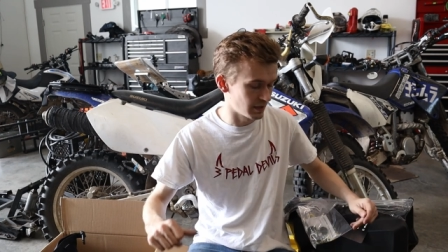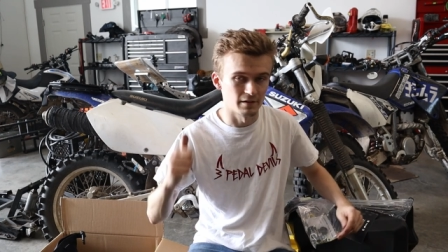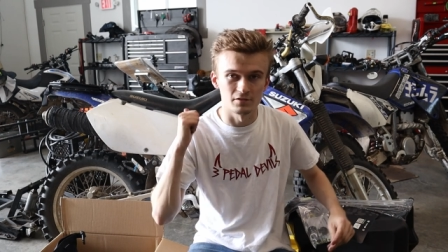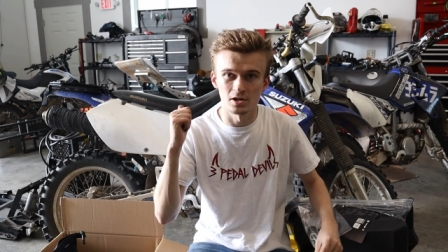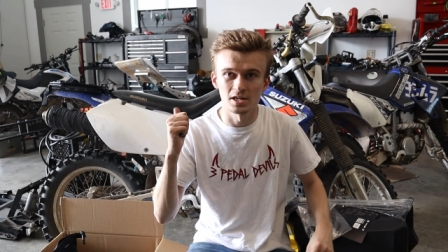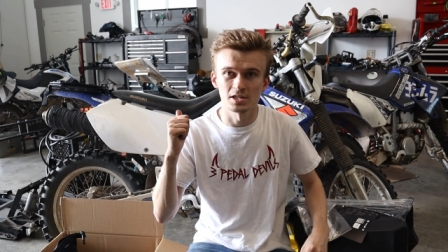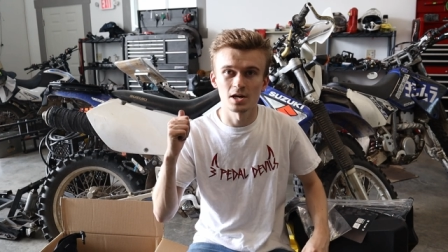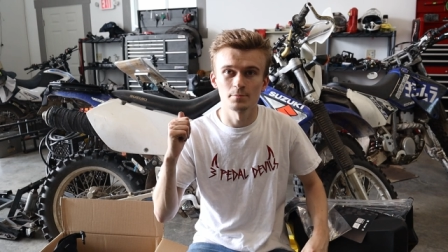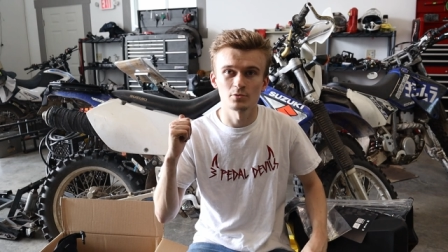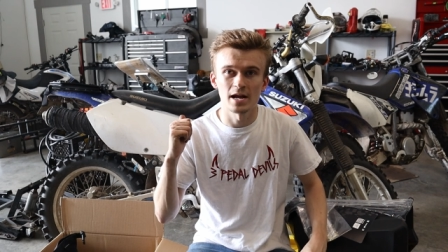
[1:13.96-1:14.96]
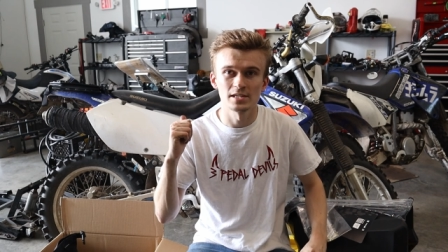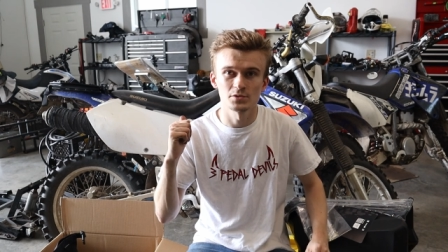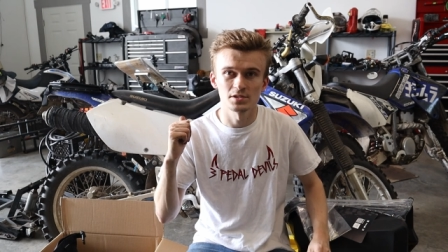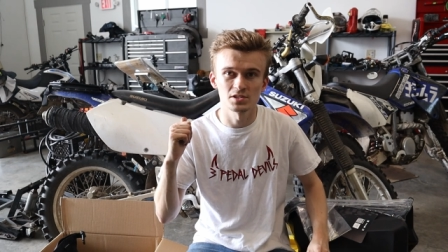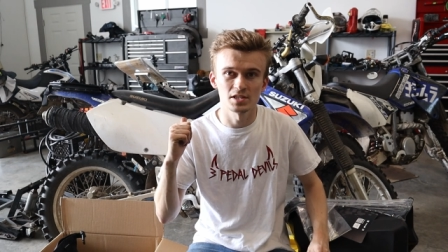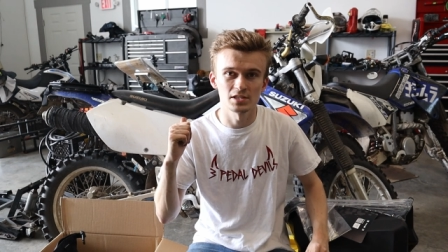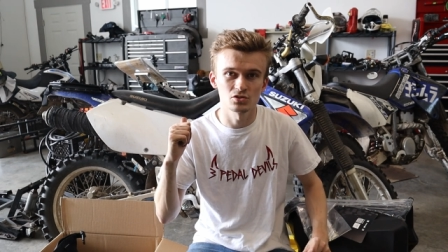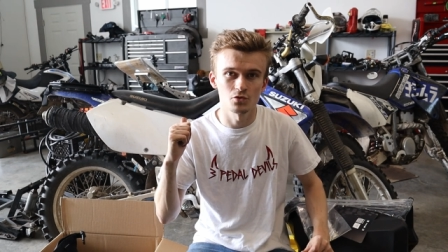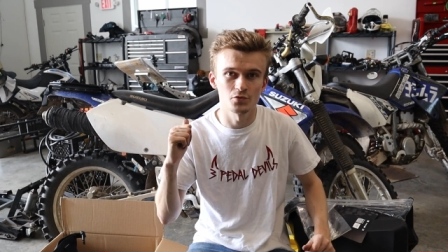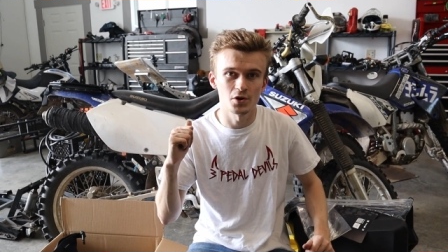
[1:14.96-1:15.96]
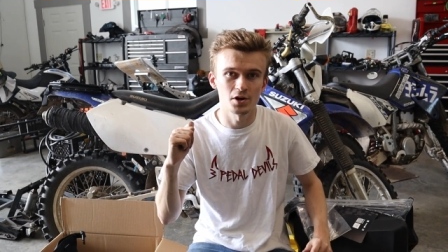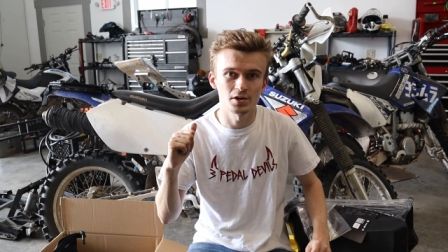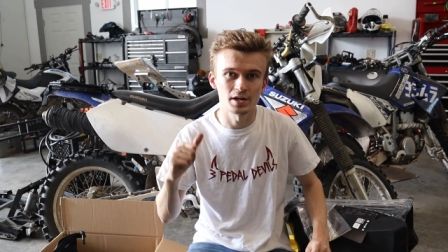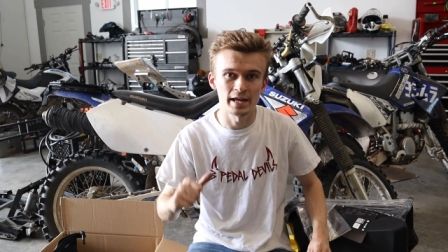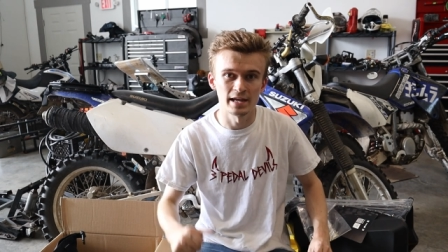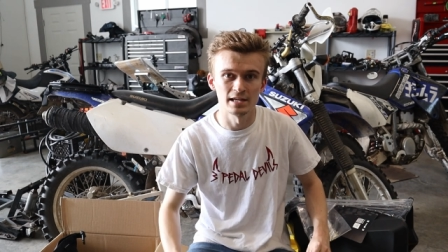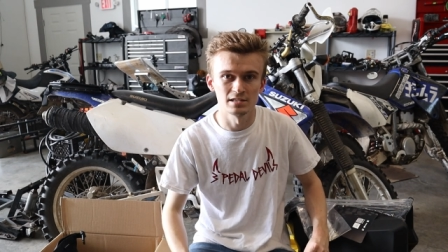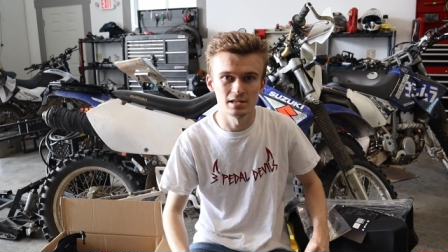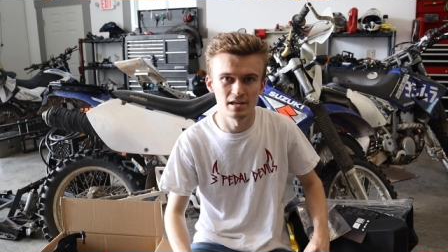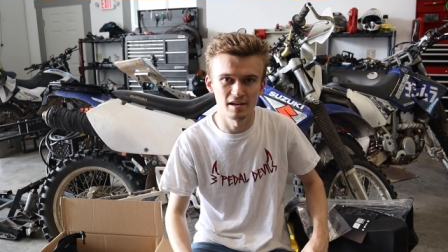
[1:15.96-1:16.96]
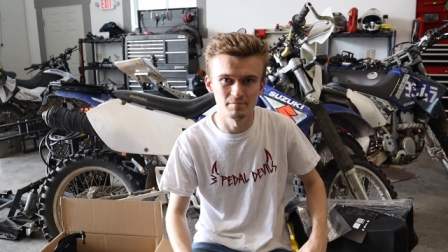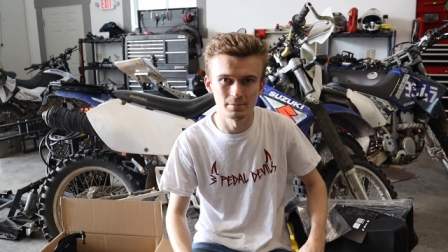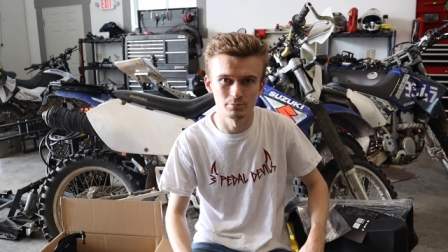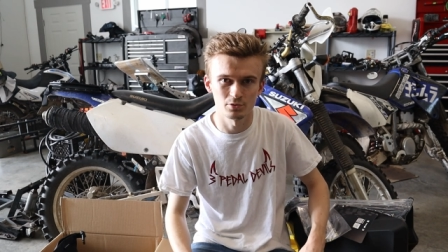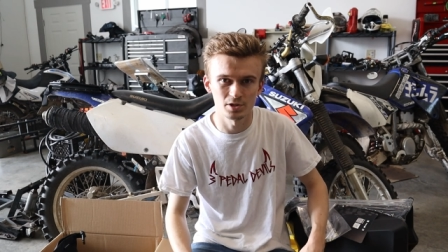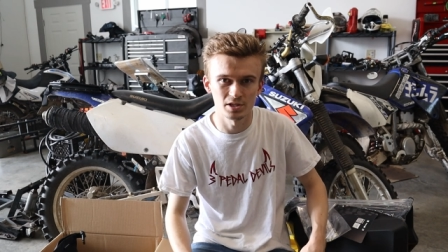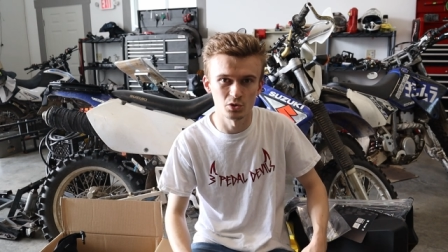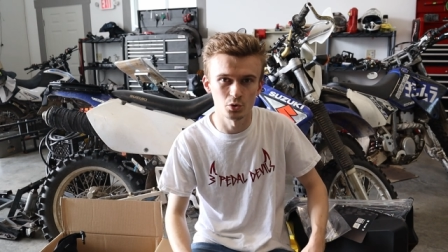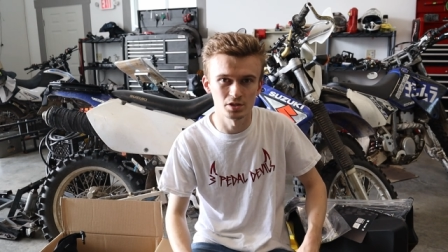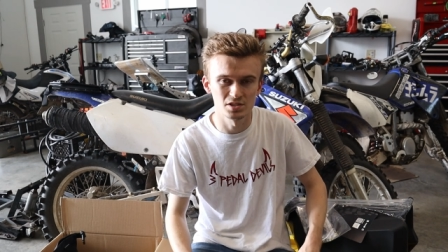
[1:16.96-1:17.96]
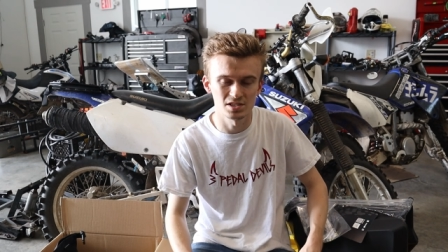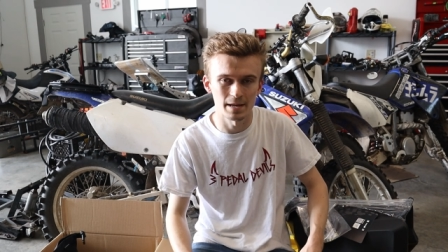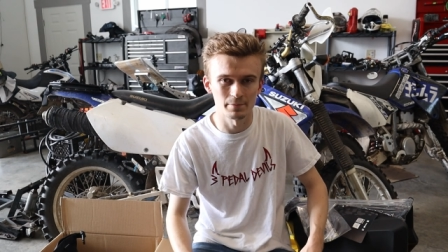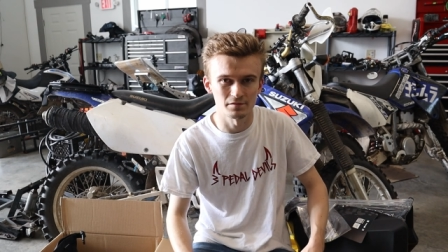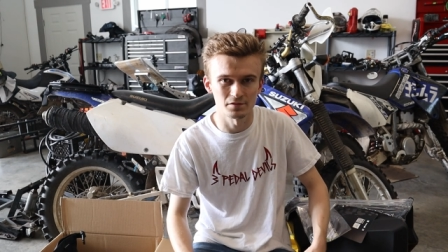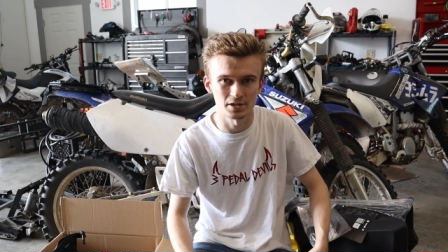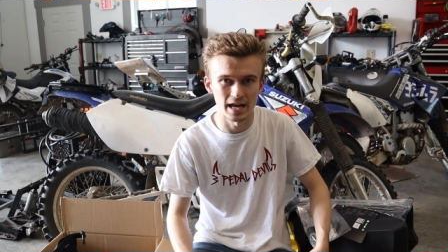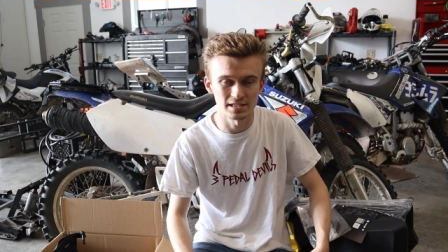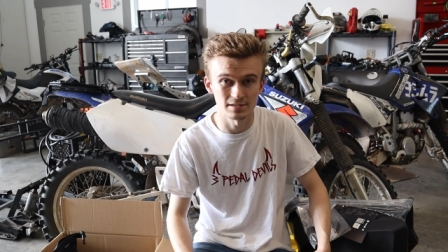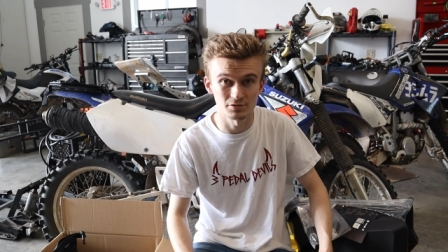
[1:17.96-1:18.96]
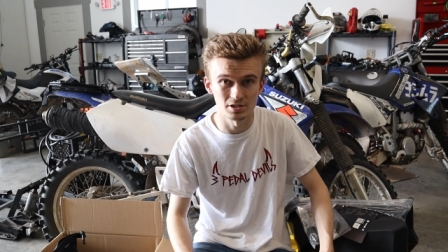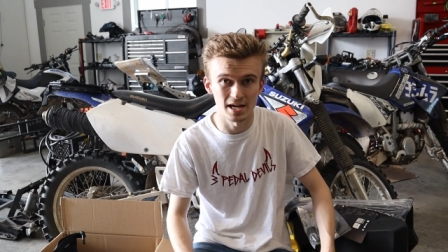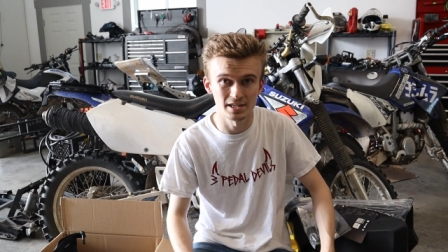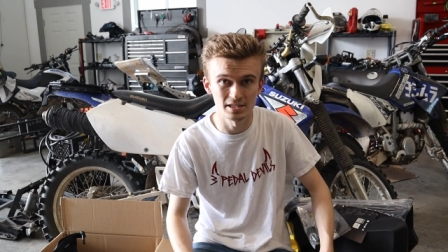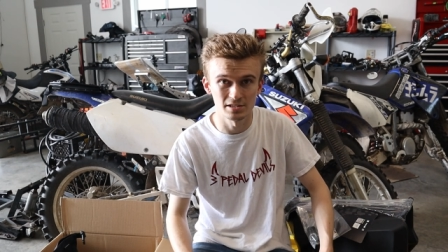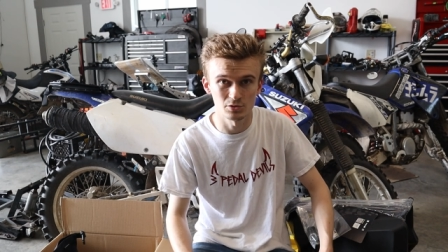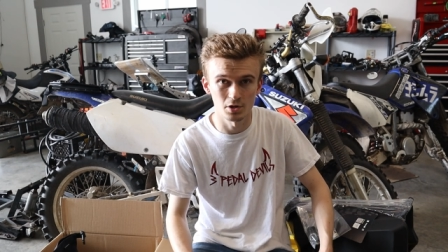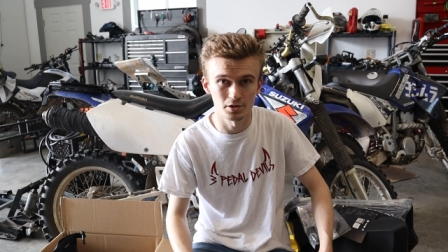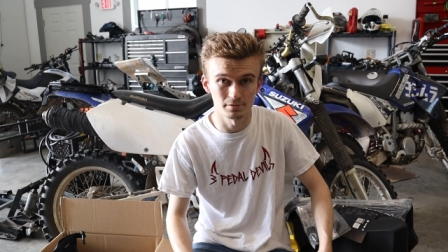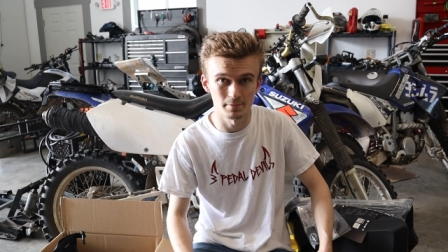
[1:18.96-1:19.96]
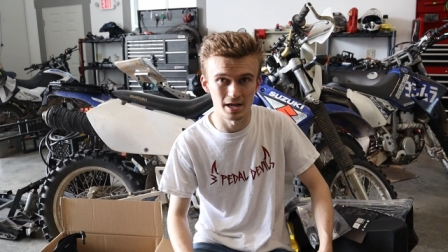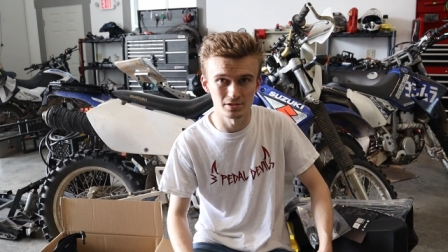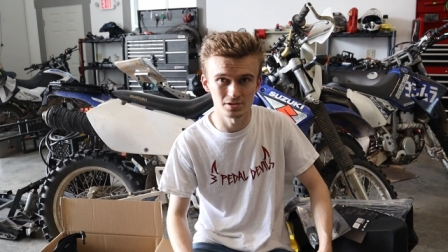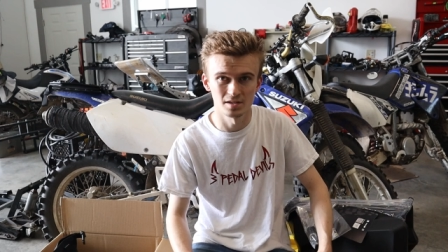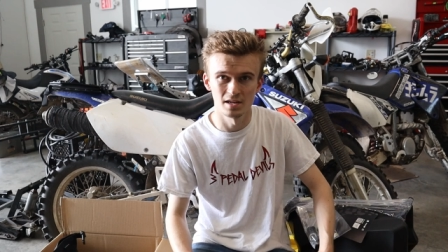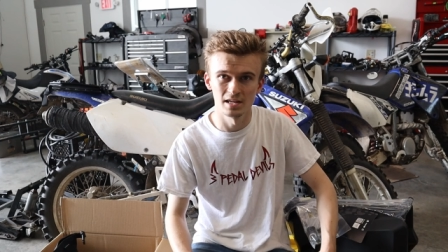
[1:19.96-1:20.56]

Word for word: I've gone on a couple rides with this thing so far and have been pretty annoyed stopping for gas every 90 to 100 miles